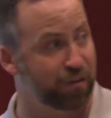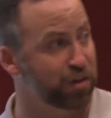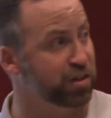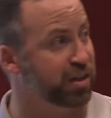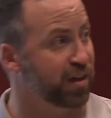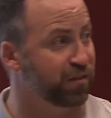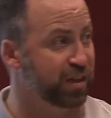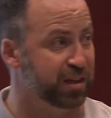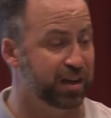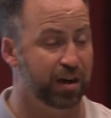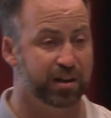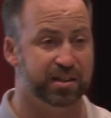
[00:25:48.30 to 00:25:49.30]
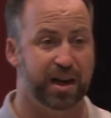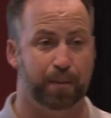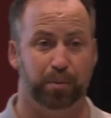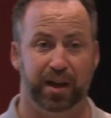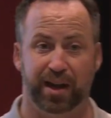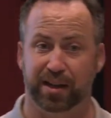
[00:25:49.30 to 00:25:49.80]
cover stuff that Derek's
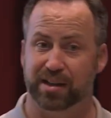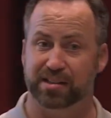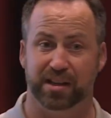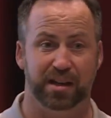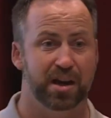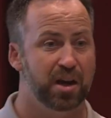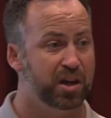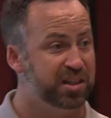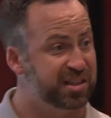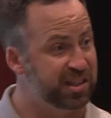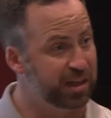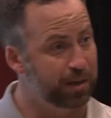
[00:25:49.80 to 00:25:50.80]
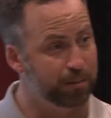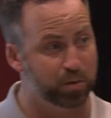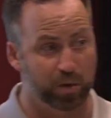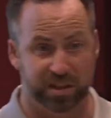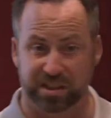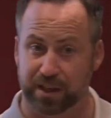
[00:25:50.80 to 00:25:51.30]
got planned. Listen,
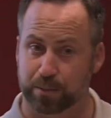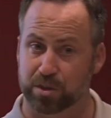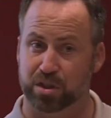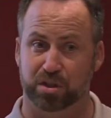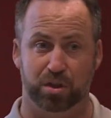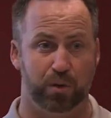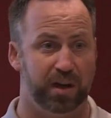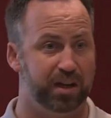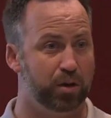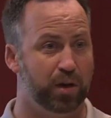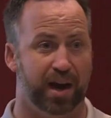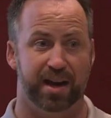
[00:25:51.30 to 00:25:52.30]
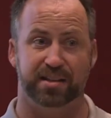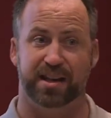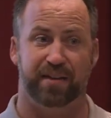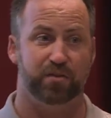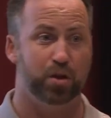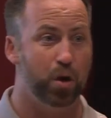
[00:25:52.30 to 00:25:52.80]
Sims, what Sims is doing, you
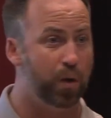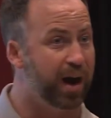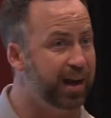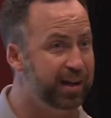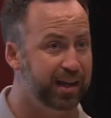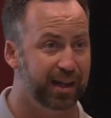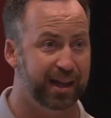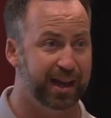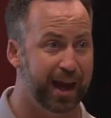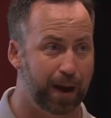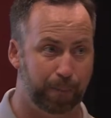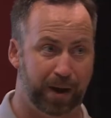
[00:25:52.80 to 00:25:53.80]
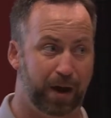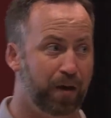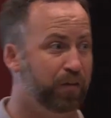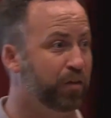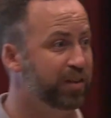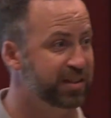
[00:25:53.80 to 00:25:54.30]
guys have no idea like how
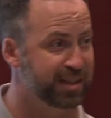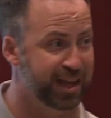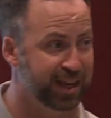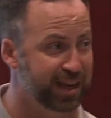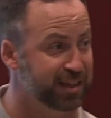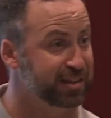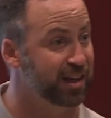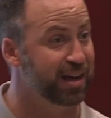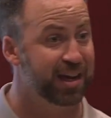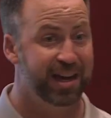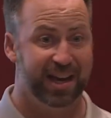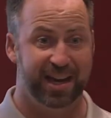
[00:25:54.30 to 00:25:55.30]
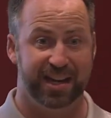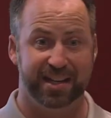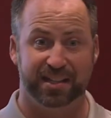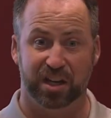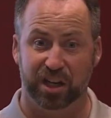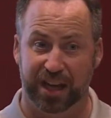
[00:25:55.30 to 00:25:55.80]
powerful this thing is.
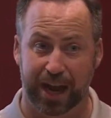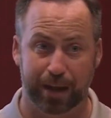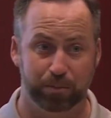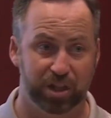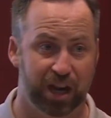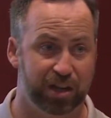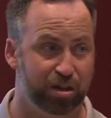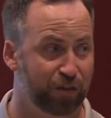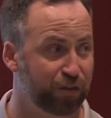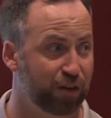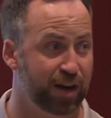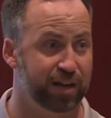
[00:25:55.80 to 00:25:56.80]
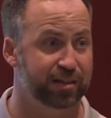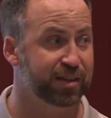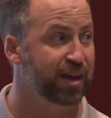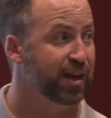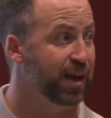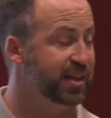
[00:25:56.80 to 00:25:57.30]
It is a game changer for
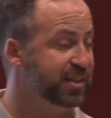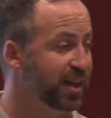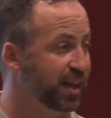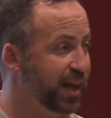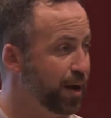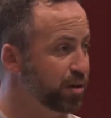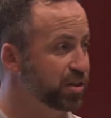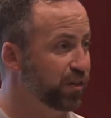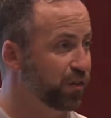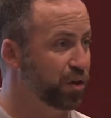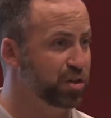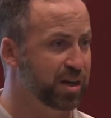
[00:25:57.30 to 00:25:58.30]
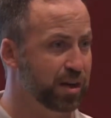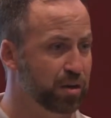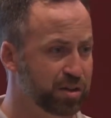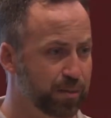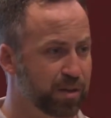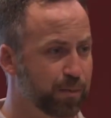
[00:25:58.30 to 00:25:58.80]
us. It's going to allow us to version. I
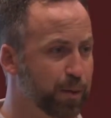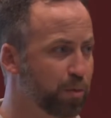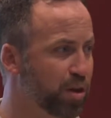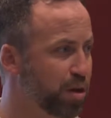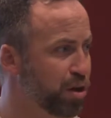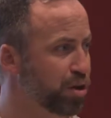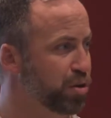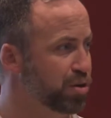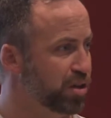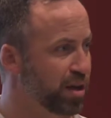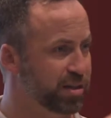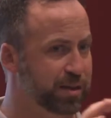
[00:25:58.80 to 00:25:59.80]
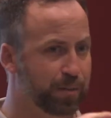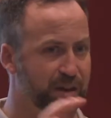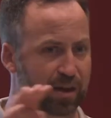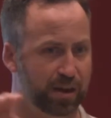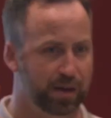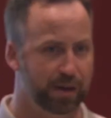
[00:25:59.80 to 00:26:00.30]
know some of the people that are new saw
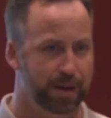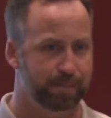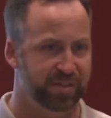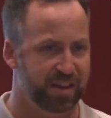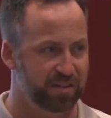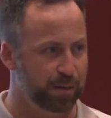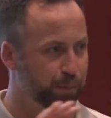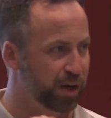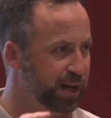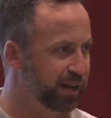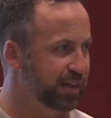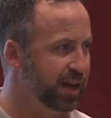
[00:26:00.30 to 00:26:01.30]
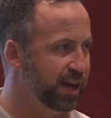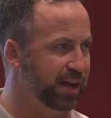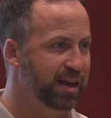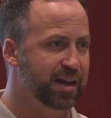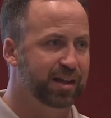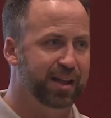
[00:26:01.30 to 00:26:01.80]
some of even the printing
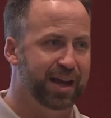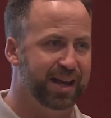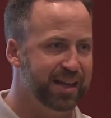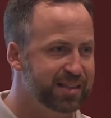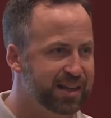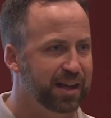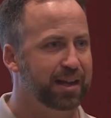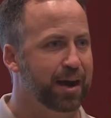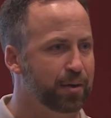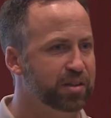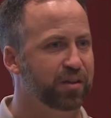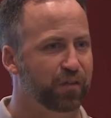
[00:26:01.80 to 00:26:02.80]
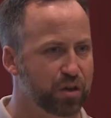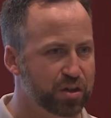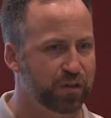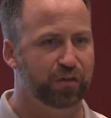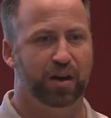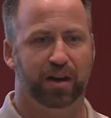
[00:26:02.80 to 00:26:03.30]
thing. Like, it's going to allow us to
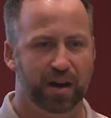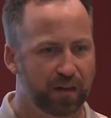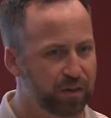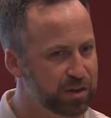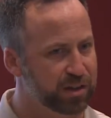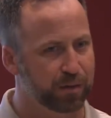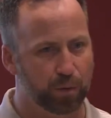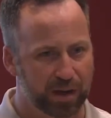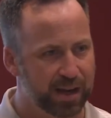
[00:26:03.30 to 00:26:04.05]
version front covers, and